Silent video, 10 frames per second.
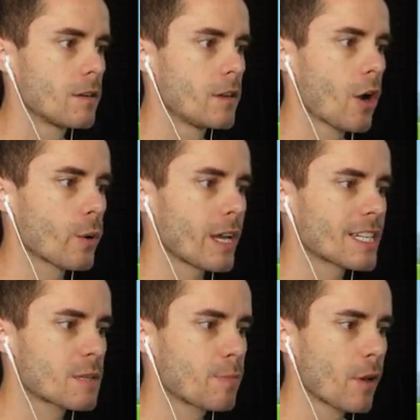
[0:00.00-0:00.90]
No
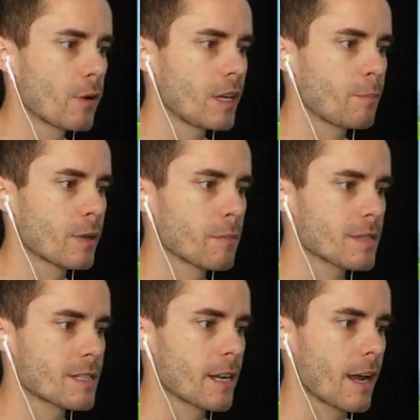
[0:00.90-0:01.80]
explodey
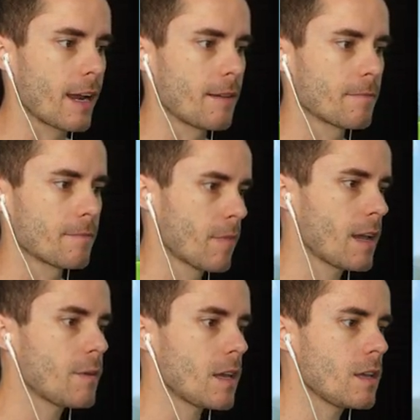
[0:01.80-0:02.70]
blimps today.
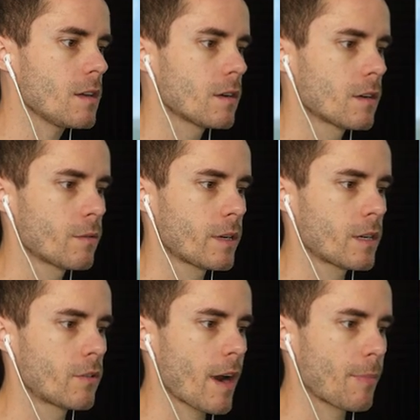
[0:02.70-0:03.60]
Maybe we
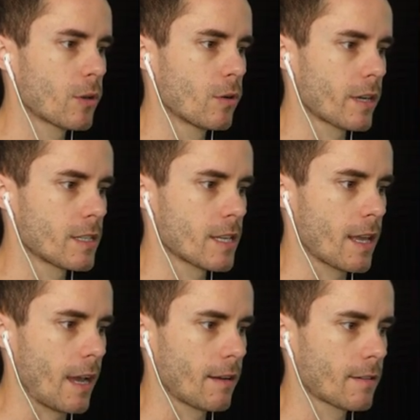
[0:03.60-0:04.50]
can grapple hook into
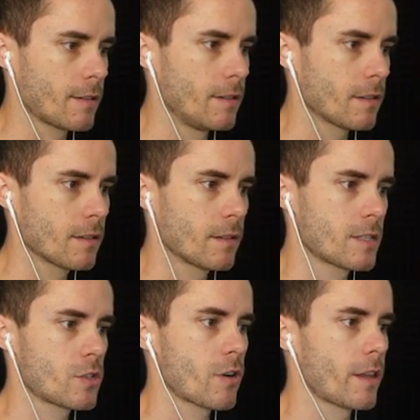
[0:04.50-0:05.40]
there.
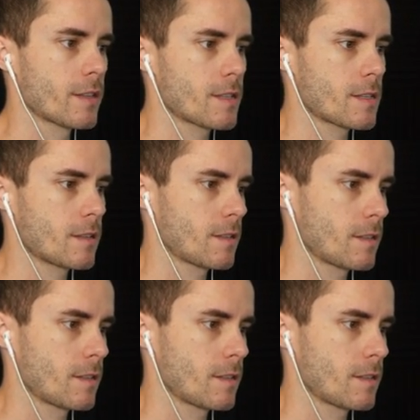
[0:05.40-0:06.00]
Let's try this.